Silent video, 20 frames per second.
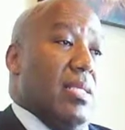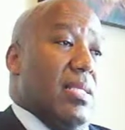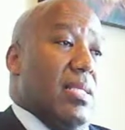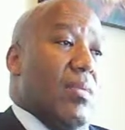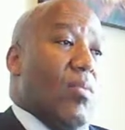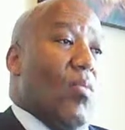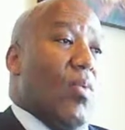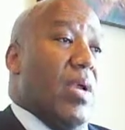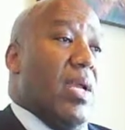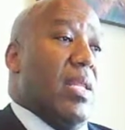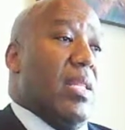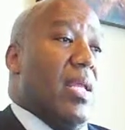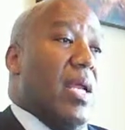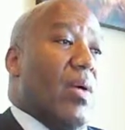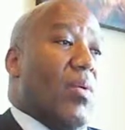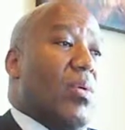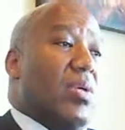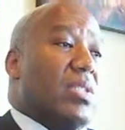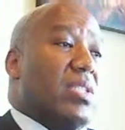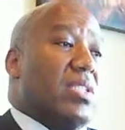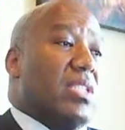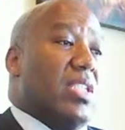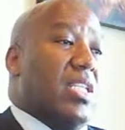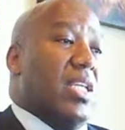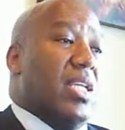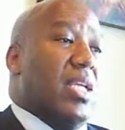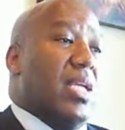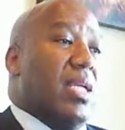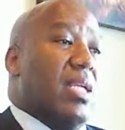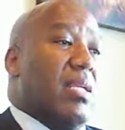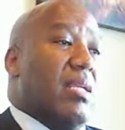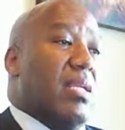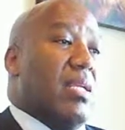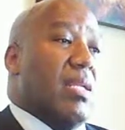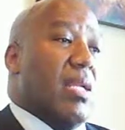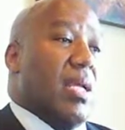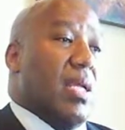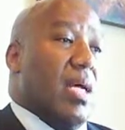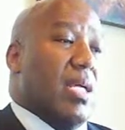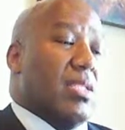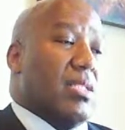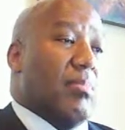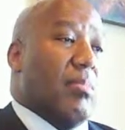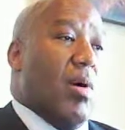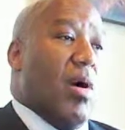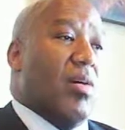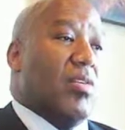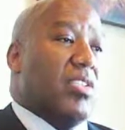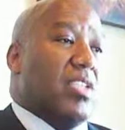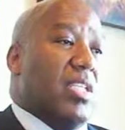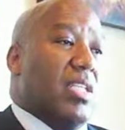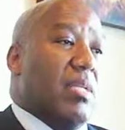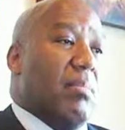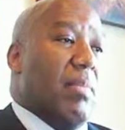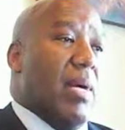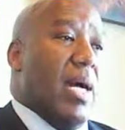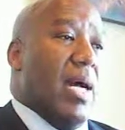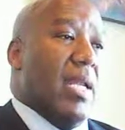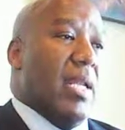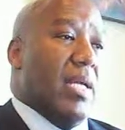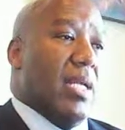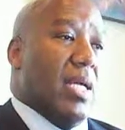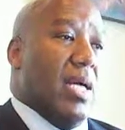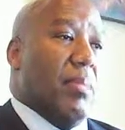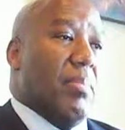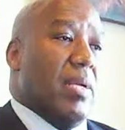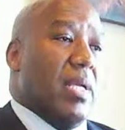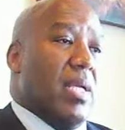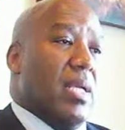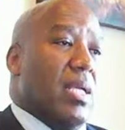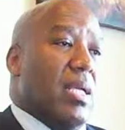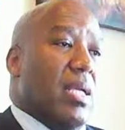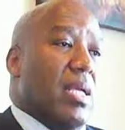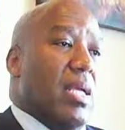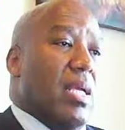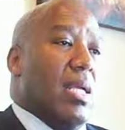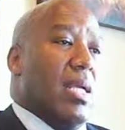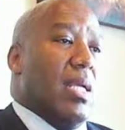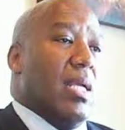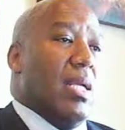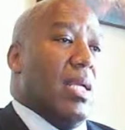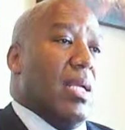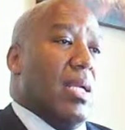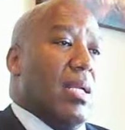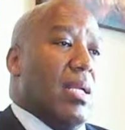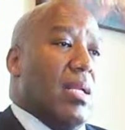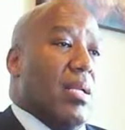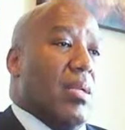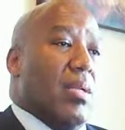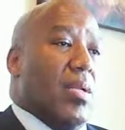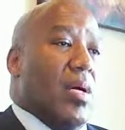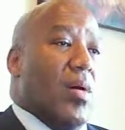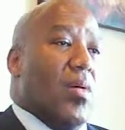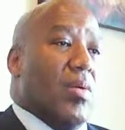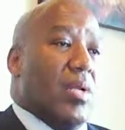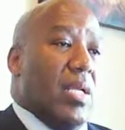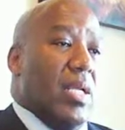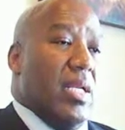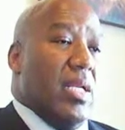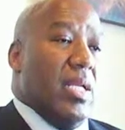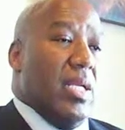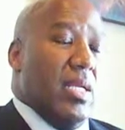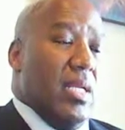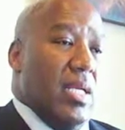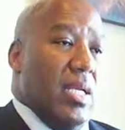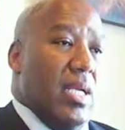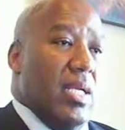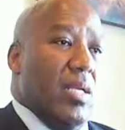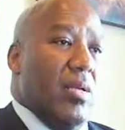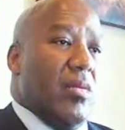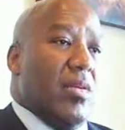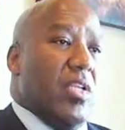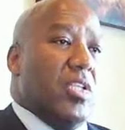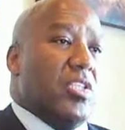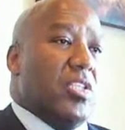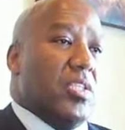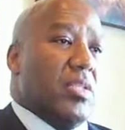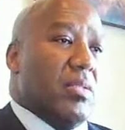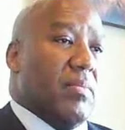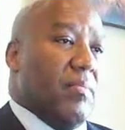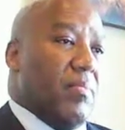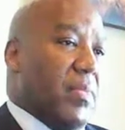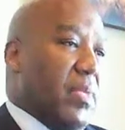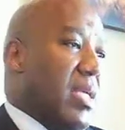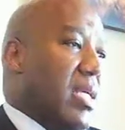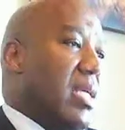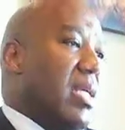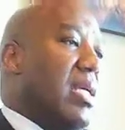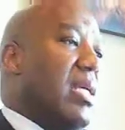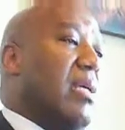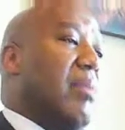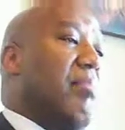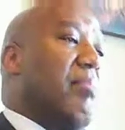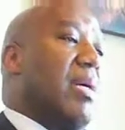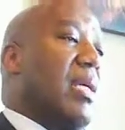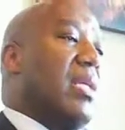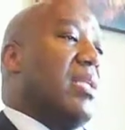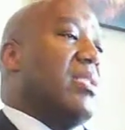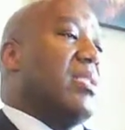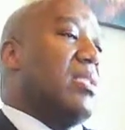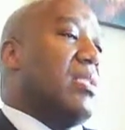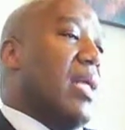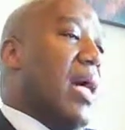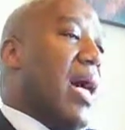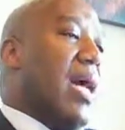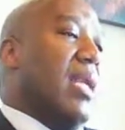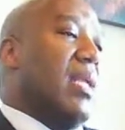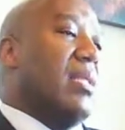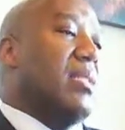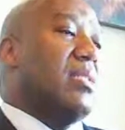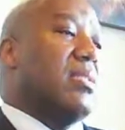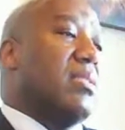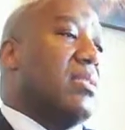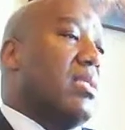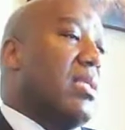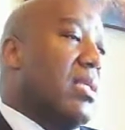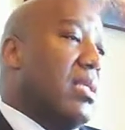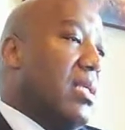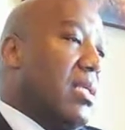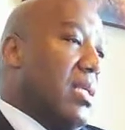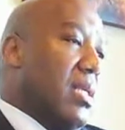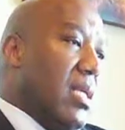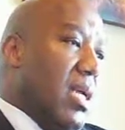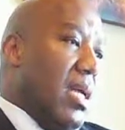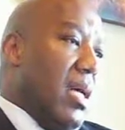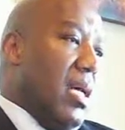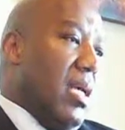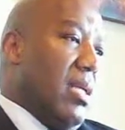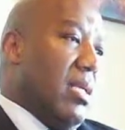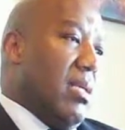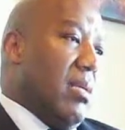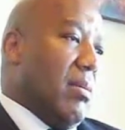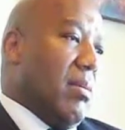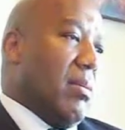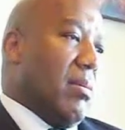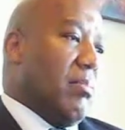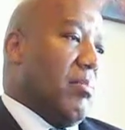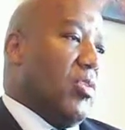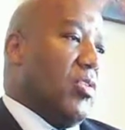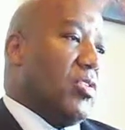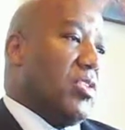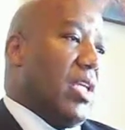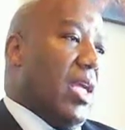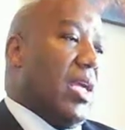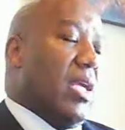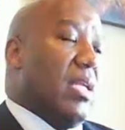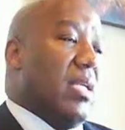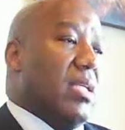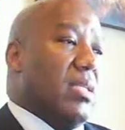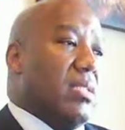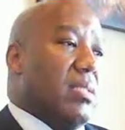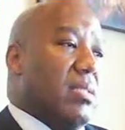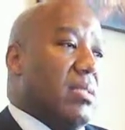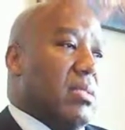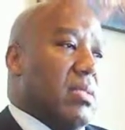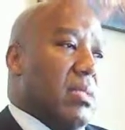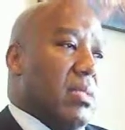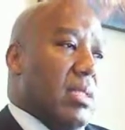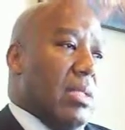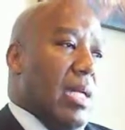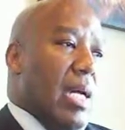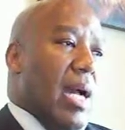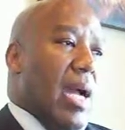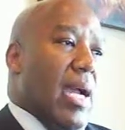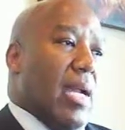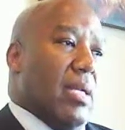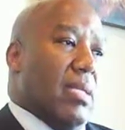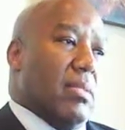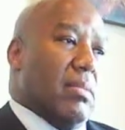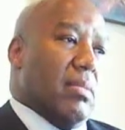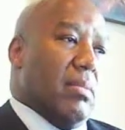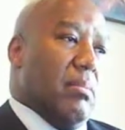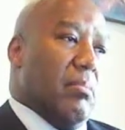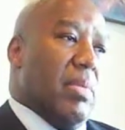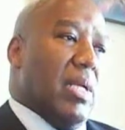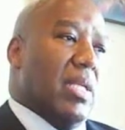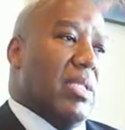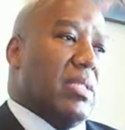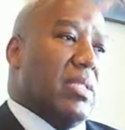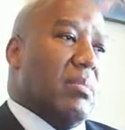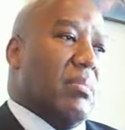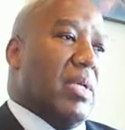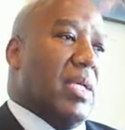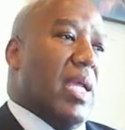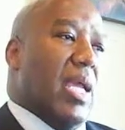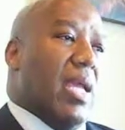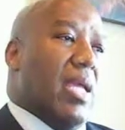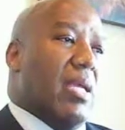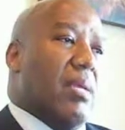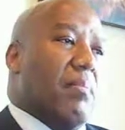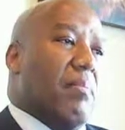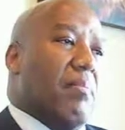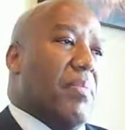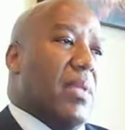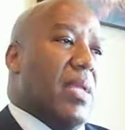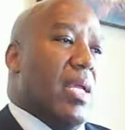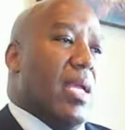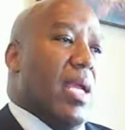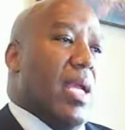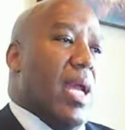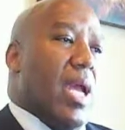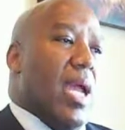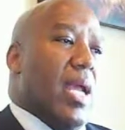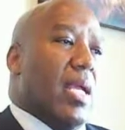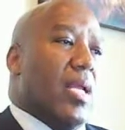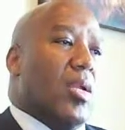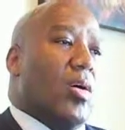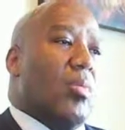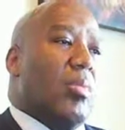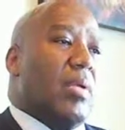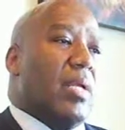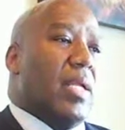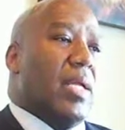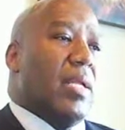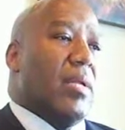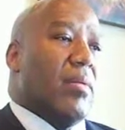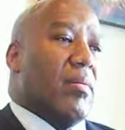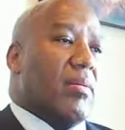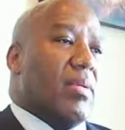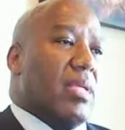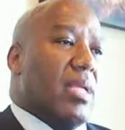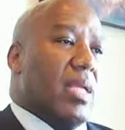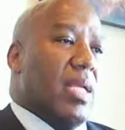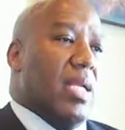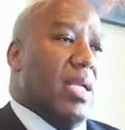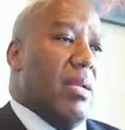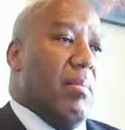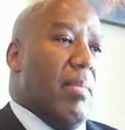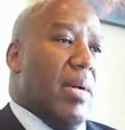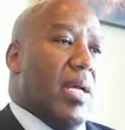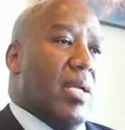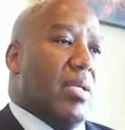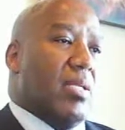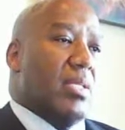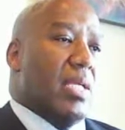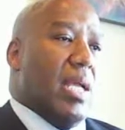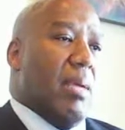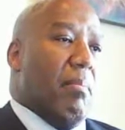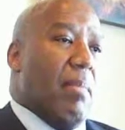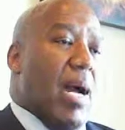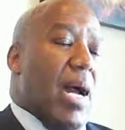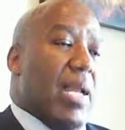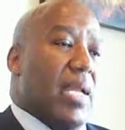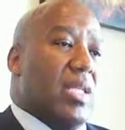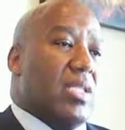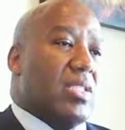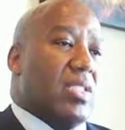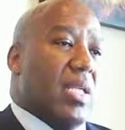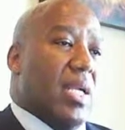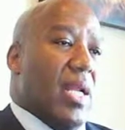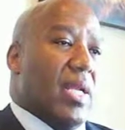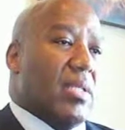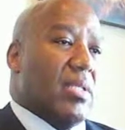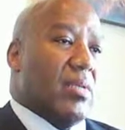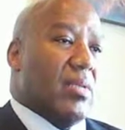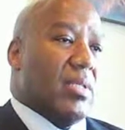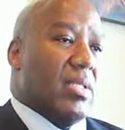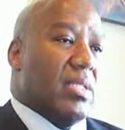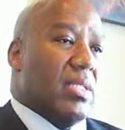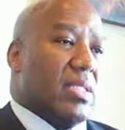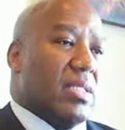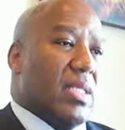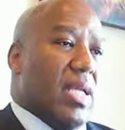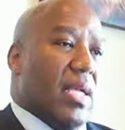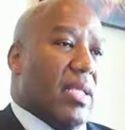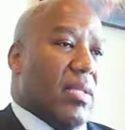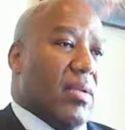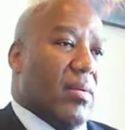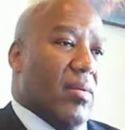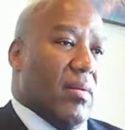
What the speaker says: when there was a small tin mining company, little known in Indonesia. Billiton Island and the Billiton Island. Billiton became a global leader in the metal and mining sector